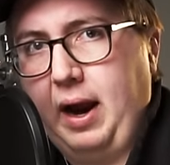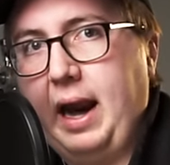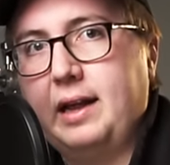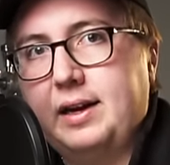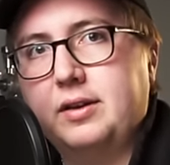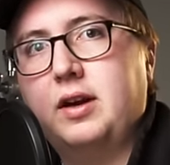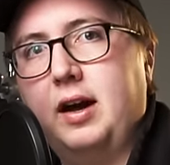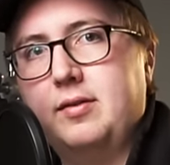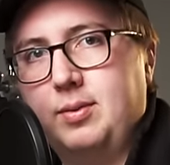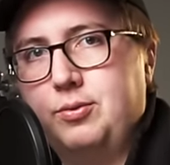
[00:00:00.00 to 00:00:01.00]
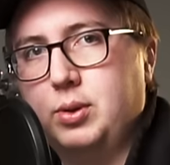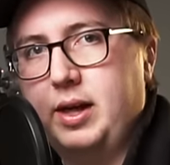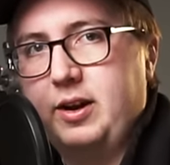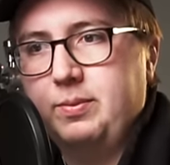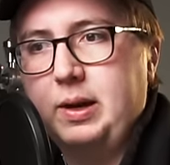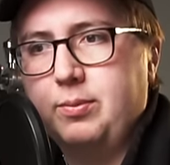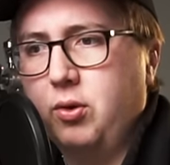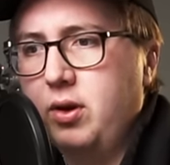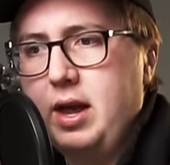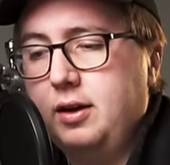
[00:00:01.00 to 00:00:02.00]
alien concept to a lot of
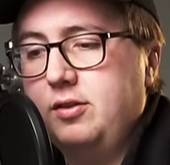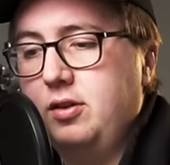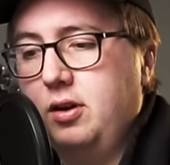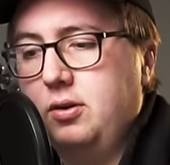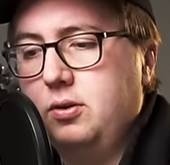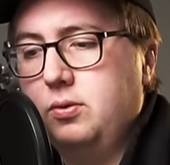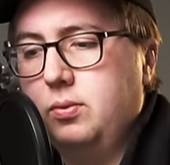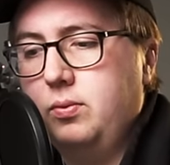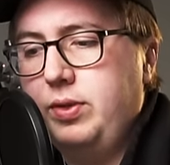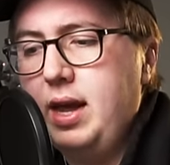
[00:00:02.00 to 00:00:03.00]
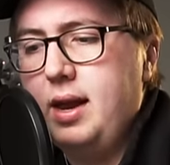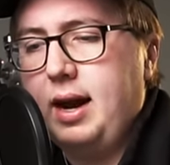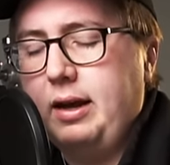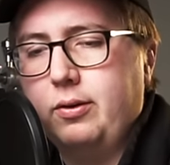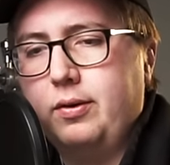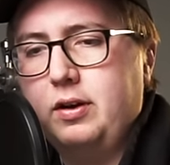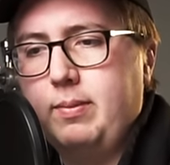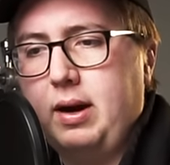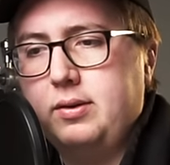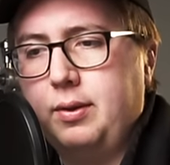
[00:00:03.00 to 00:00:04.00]
people, so then I learned
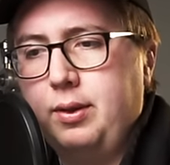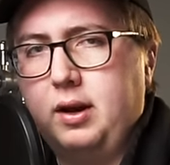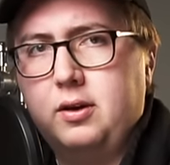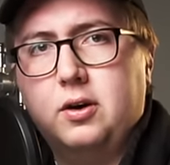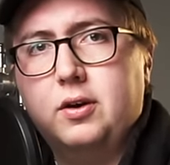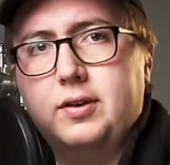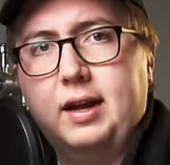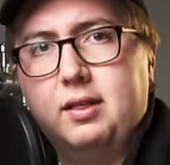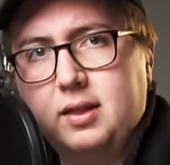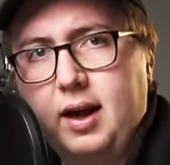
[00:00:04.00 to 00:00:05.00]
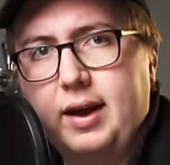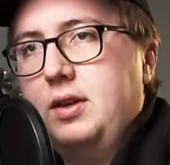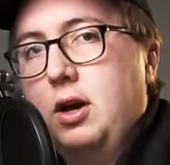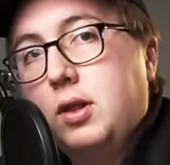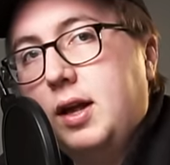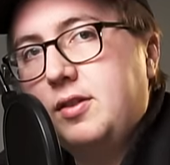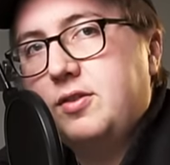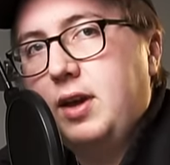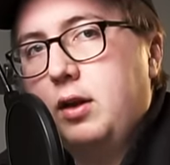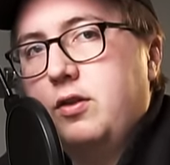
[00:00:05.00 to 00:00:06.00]
about a thing called a LUT. Now, LUT
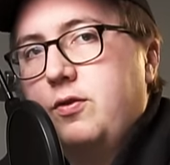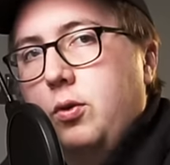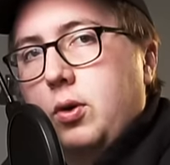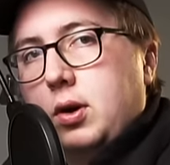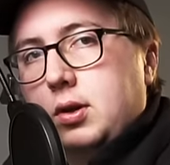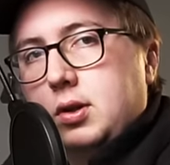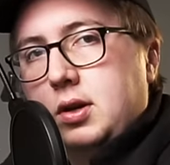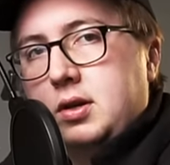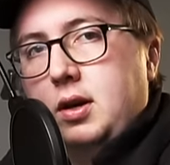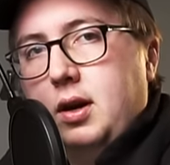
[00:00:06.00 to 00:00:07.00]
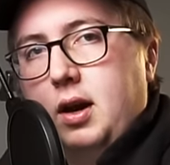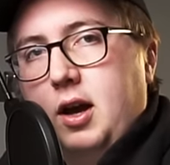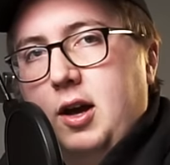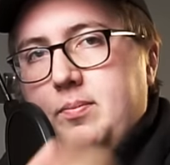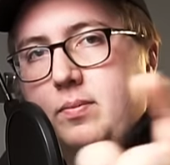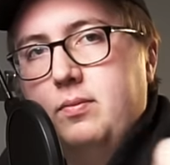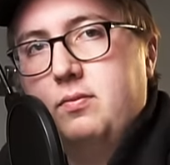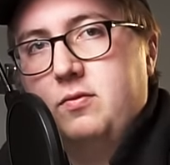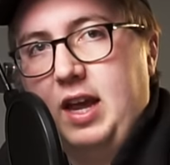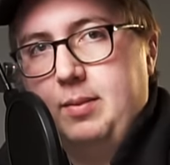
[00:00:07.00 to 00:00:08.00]
stands for Look Up
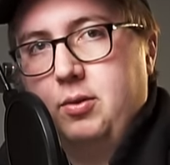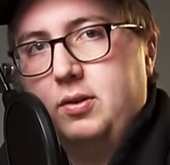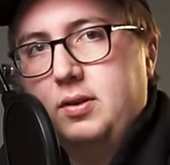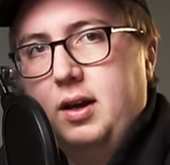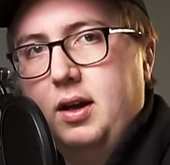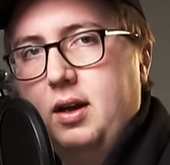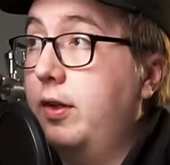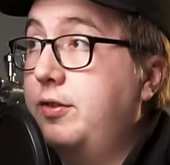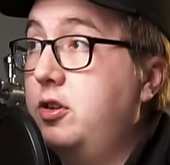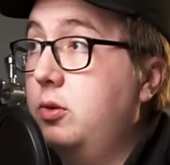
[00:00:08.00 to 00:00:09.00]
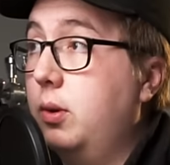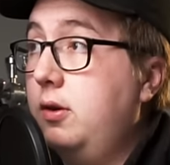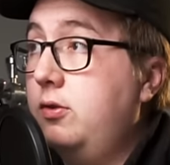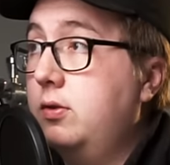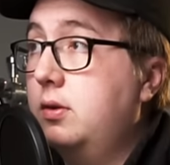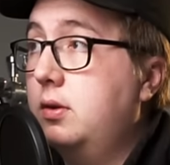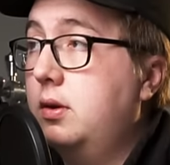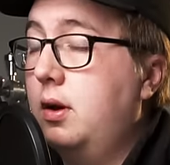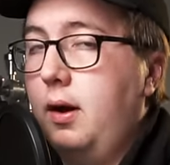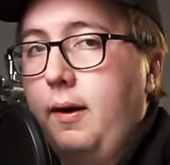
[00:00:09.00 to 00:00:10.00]
Table. Oh, that's two words?
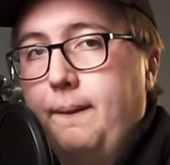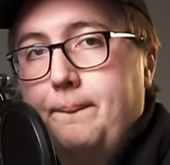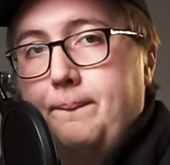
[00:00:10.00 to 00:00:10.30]
Oh.